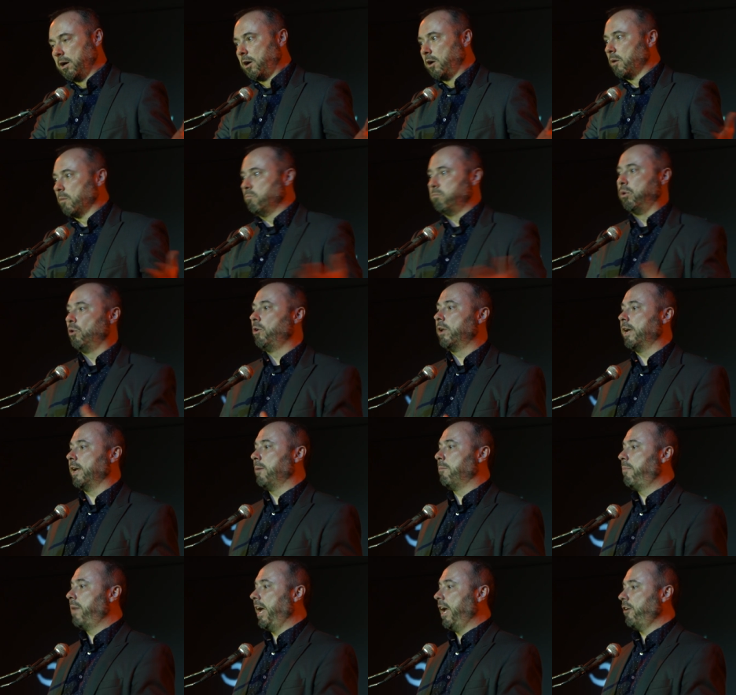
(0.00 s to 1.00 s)
Buda
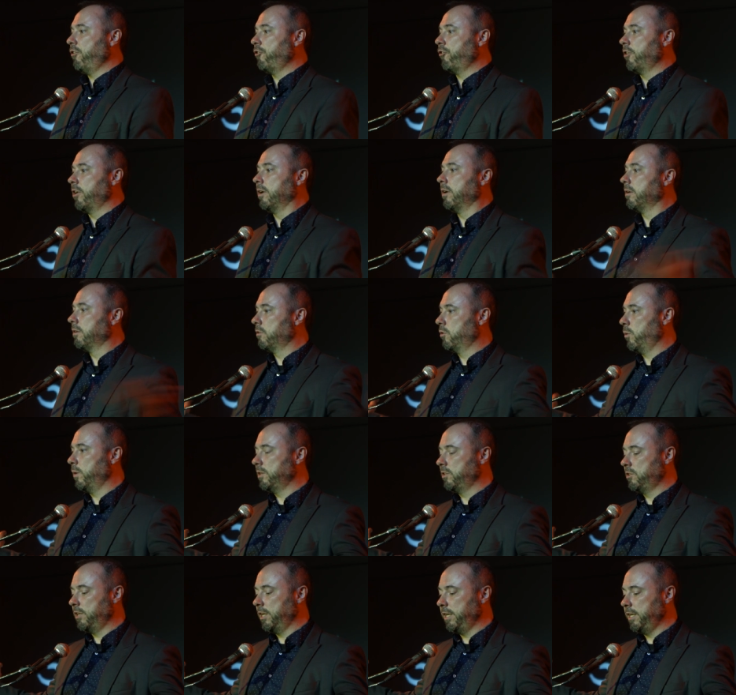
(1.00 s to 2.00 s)
and Pesht, twin
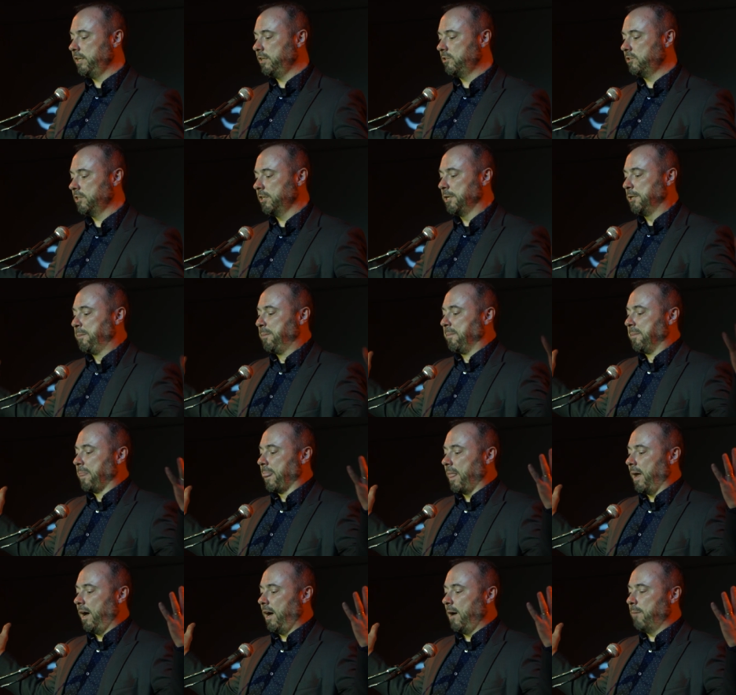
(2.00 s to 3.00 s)
cities.
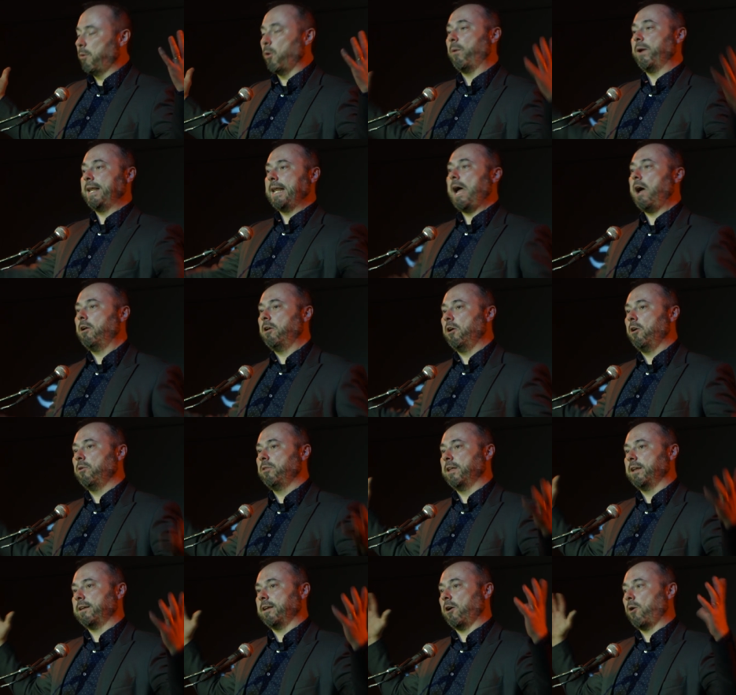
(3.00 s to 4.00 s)
Uh, but we now know
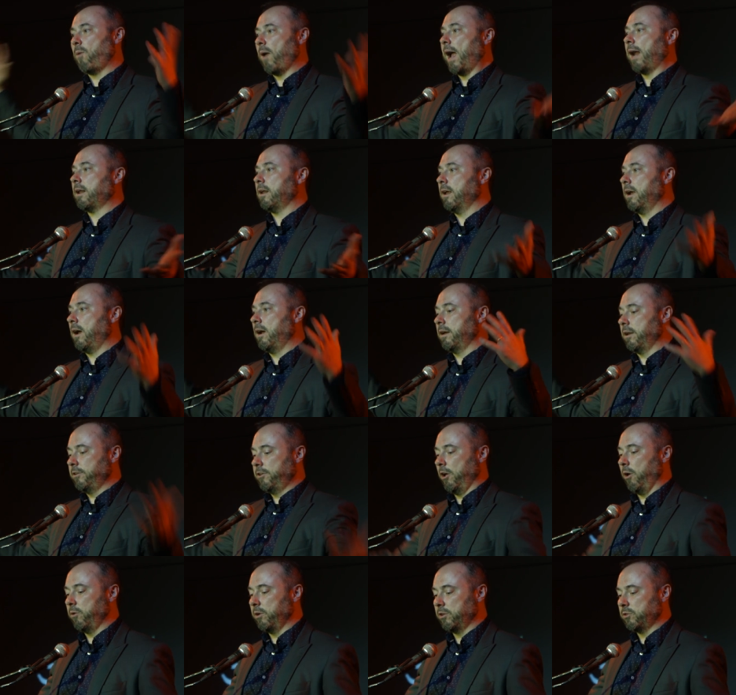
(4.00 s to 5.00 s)
that Heracleion and
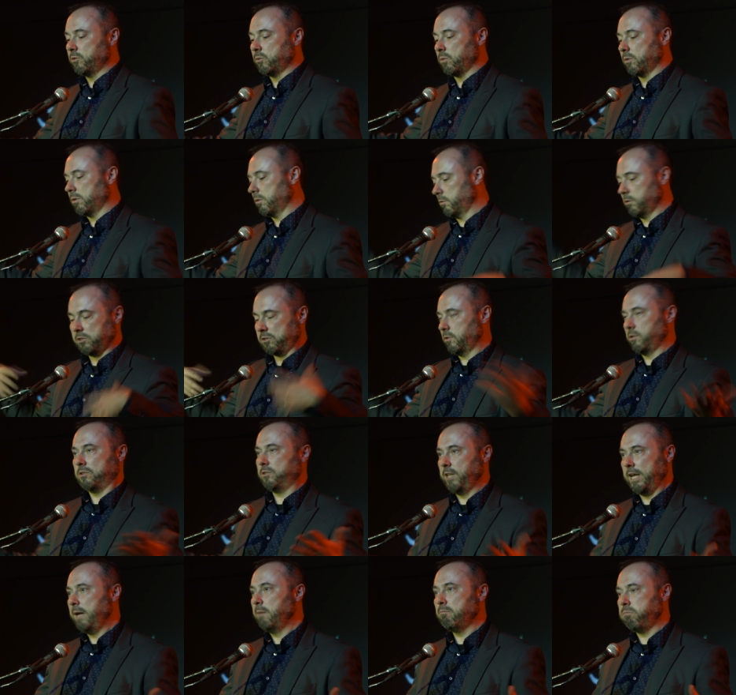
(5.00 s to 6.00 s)
Thonis were just the
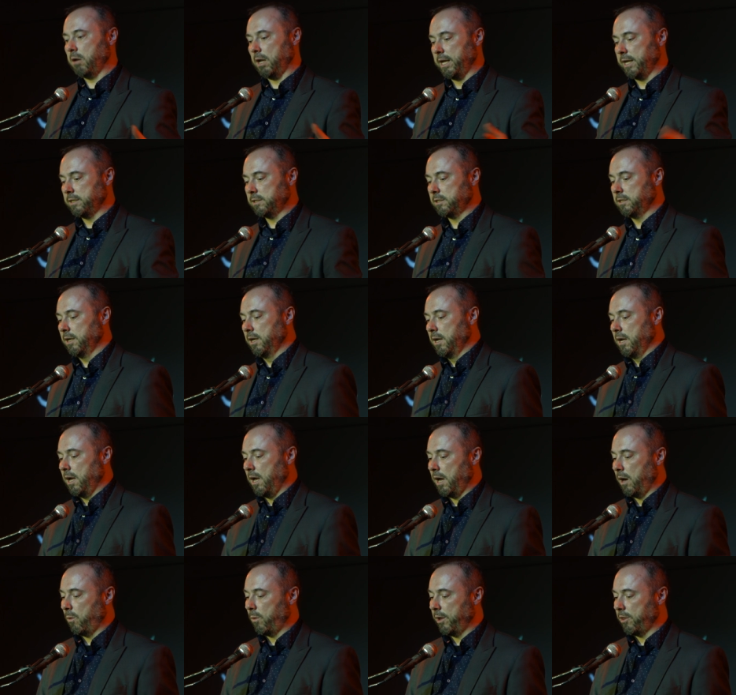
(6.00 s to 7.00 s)
same place,
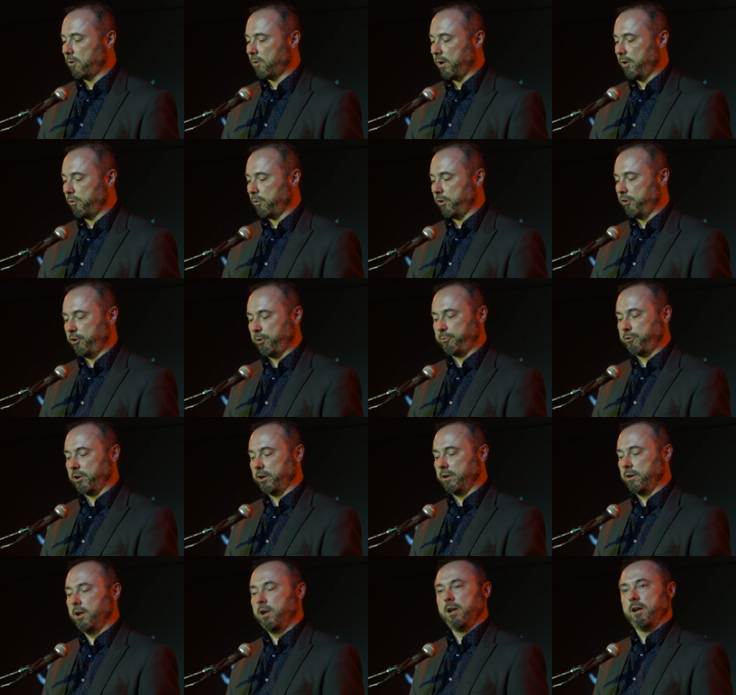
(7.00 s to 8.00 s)
uh, whether under
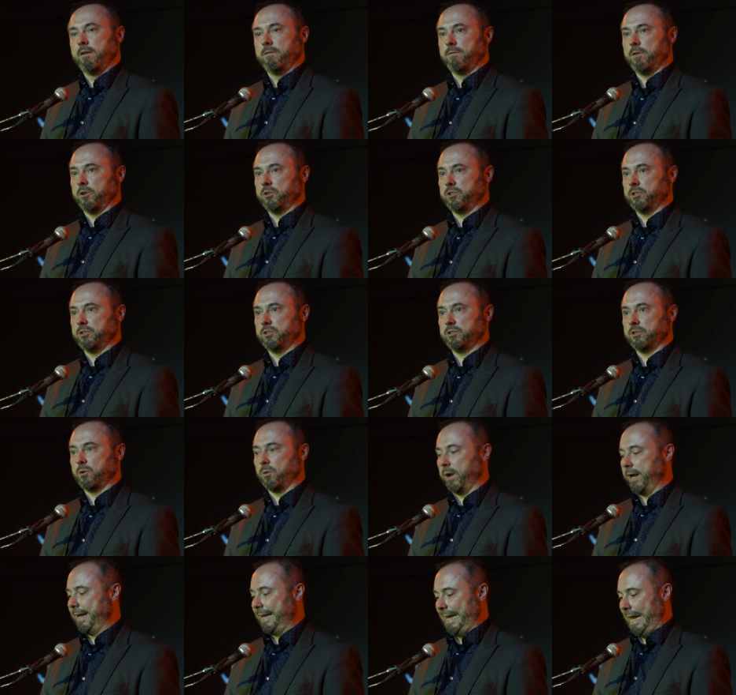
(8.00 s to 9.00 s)
Egyptian versus
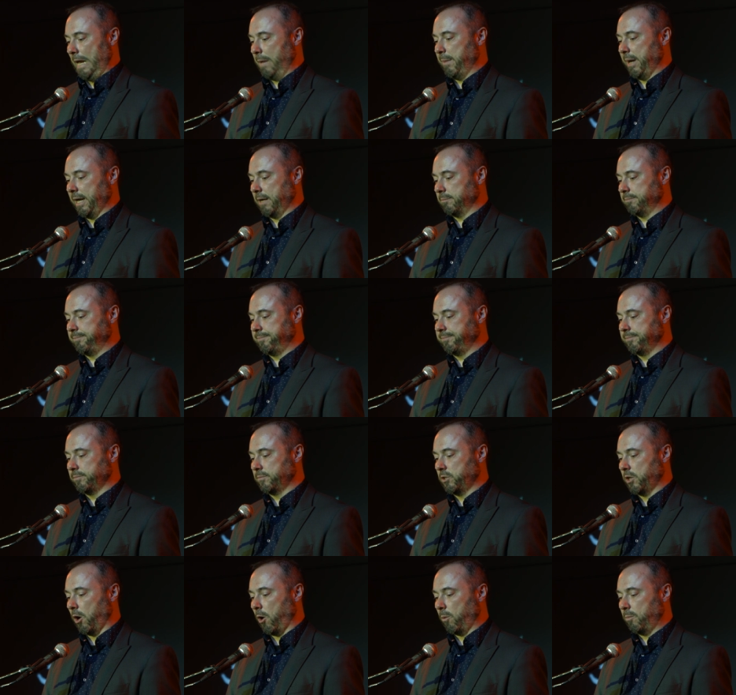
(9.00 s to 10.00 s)
Greek naming.
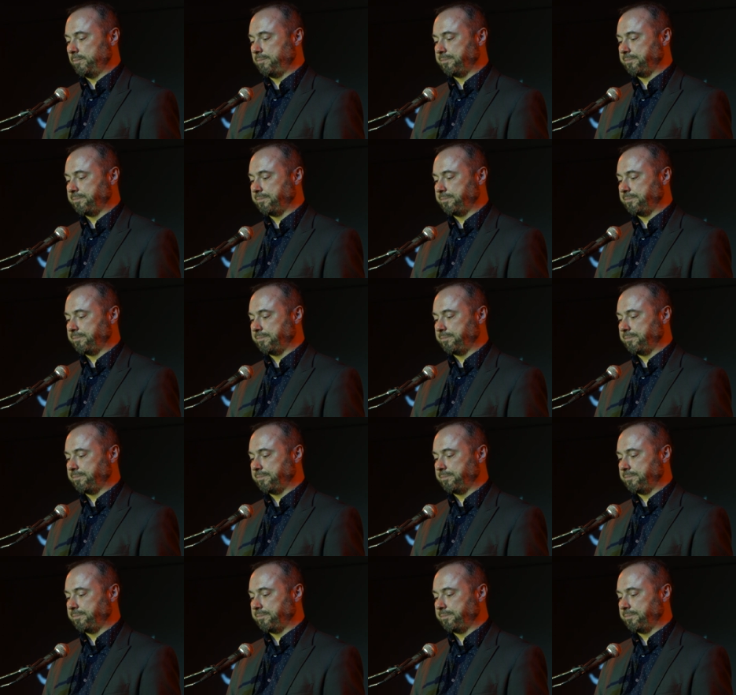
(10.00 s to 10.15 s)
So